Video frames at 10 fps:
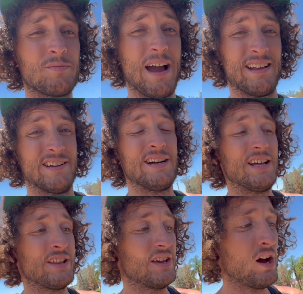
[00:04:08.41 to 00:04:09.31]
mate.
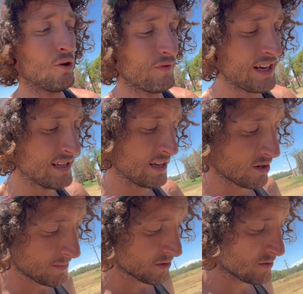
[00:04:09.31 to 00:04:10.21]
The old VT
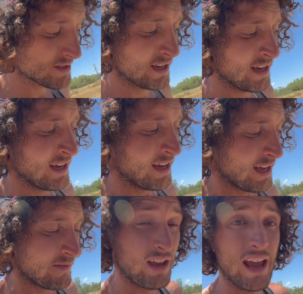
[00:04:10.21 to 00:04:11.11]
Commodores,
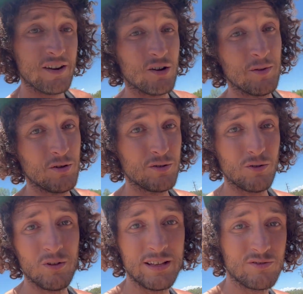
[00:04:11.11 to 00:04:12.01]
VN Commodores,
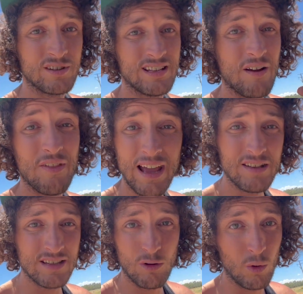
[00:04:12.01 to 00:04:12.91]
all that sort of stuff.
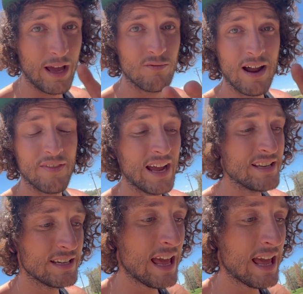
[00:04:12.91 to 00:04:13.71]
That's all they run. They didn't